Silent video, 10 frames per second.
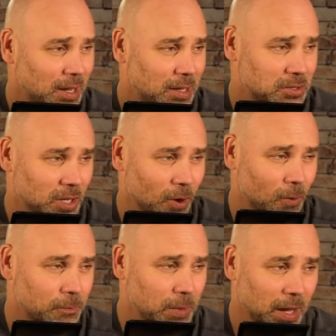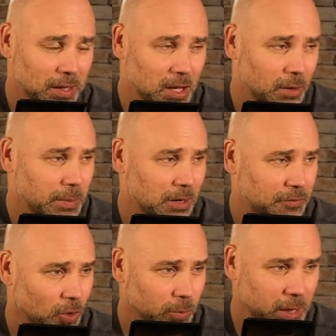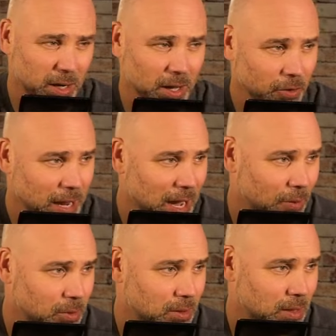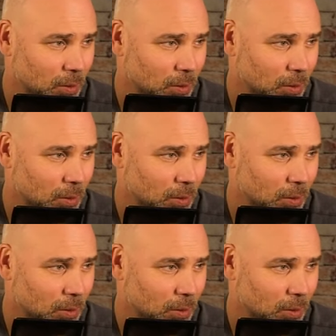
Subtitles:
So Keon Minifield would be another guy I